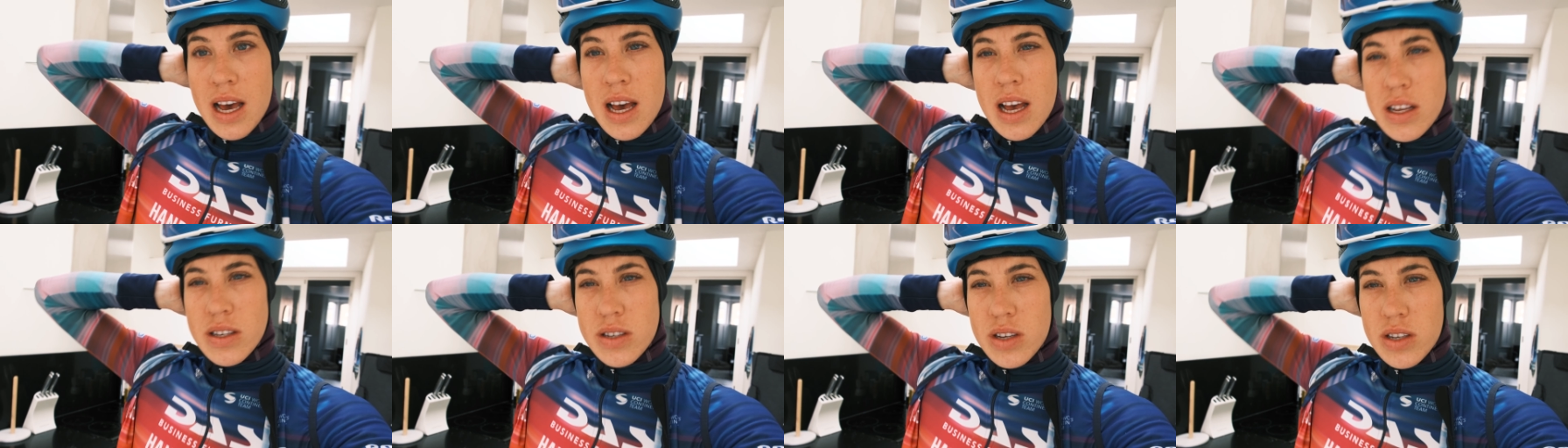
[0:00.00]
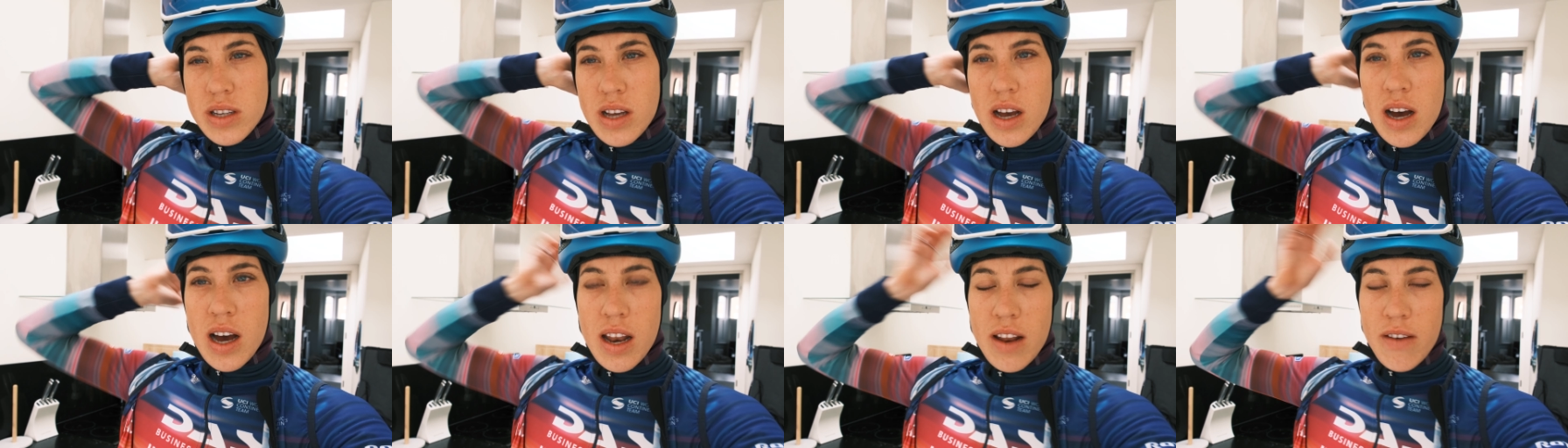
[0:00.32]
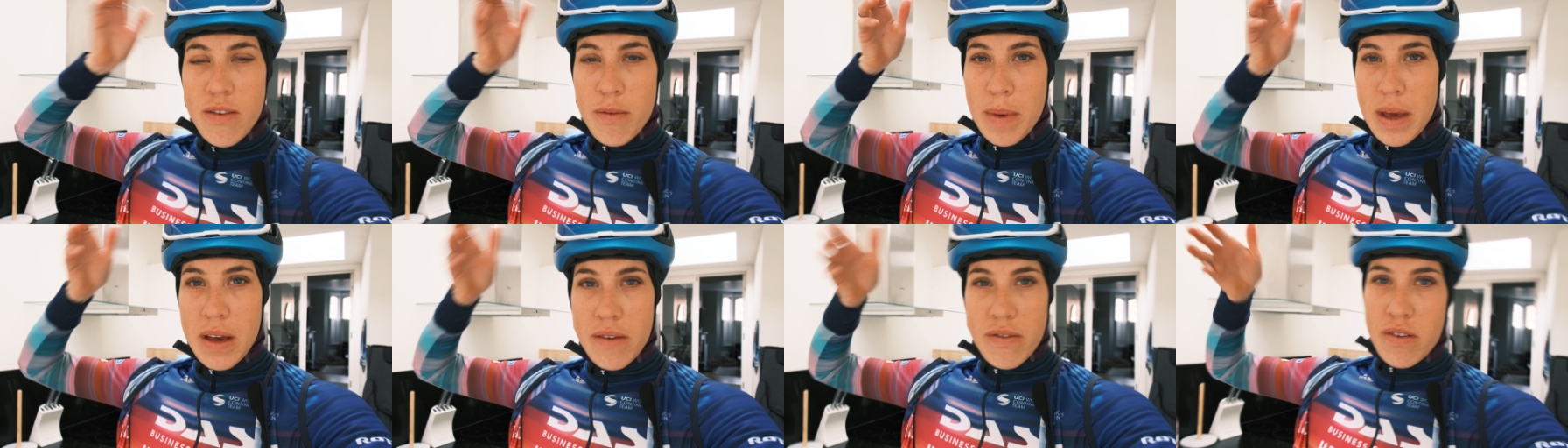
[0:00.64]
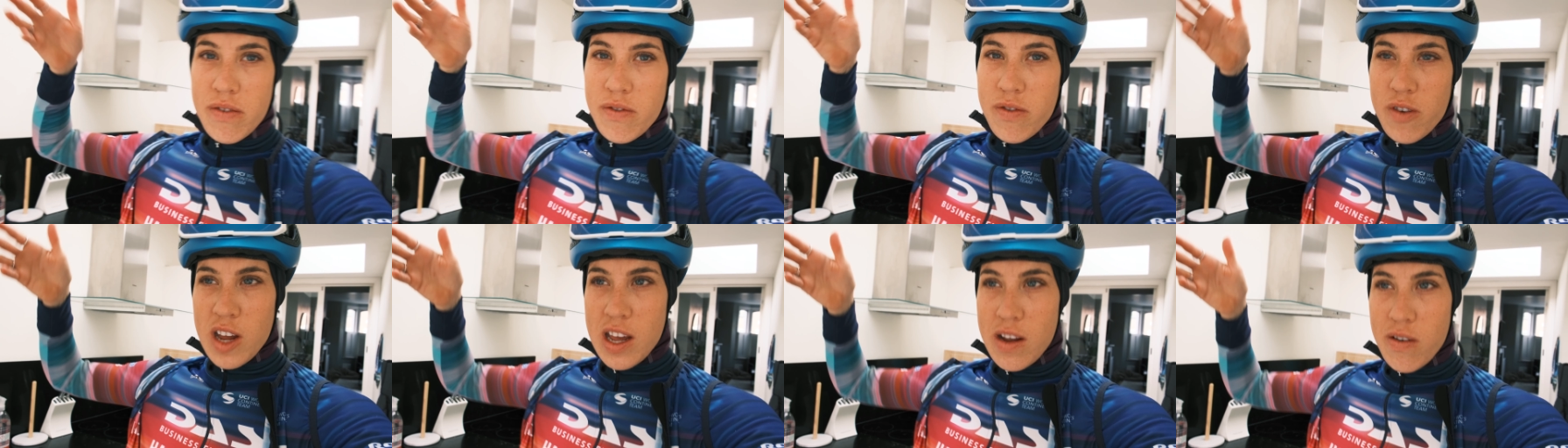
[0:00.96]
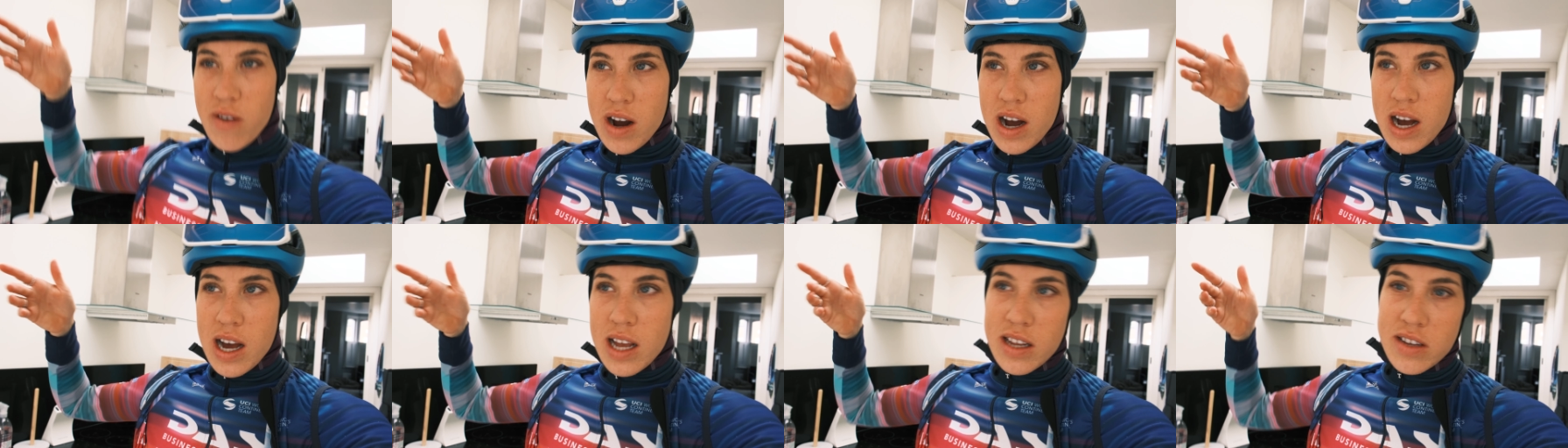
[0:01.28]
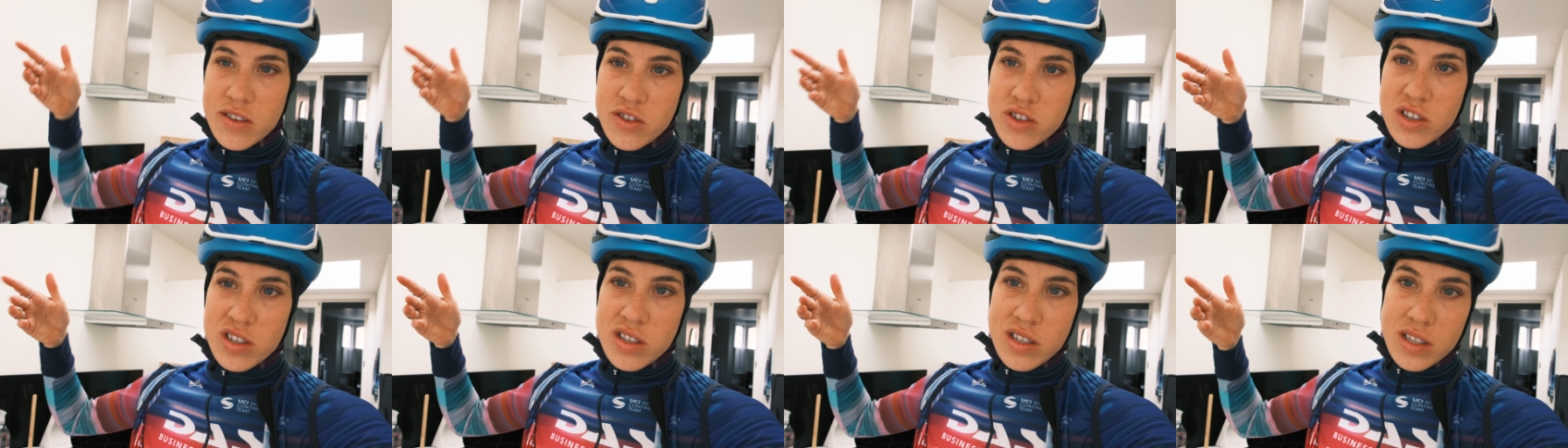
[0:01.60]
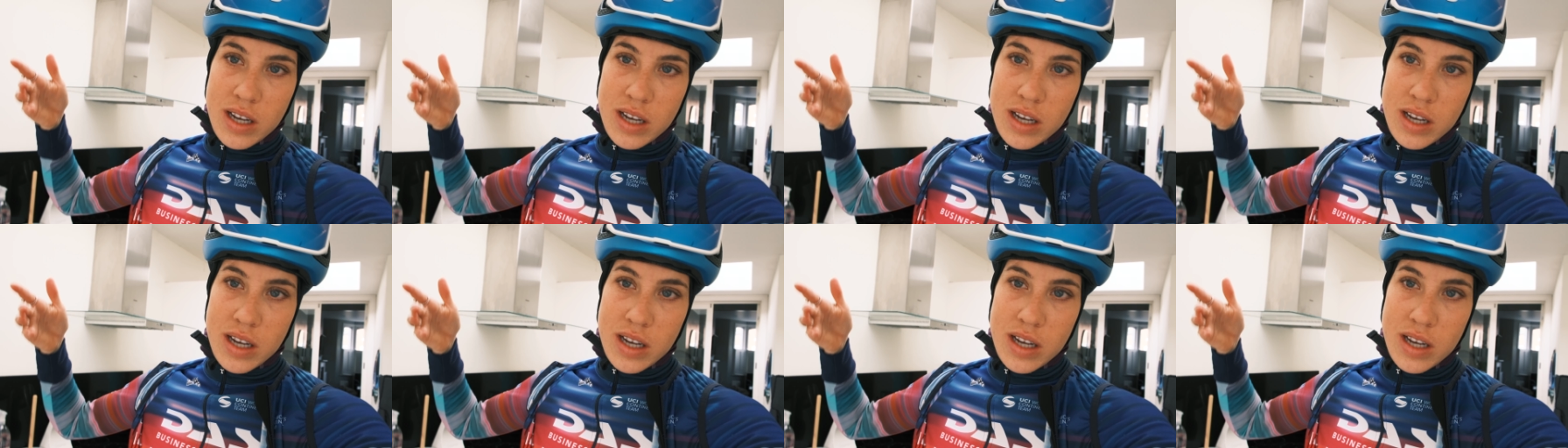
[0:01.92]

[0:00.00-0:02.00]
So it's kind of a bit of a free ride. It's just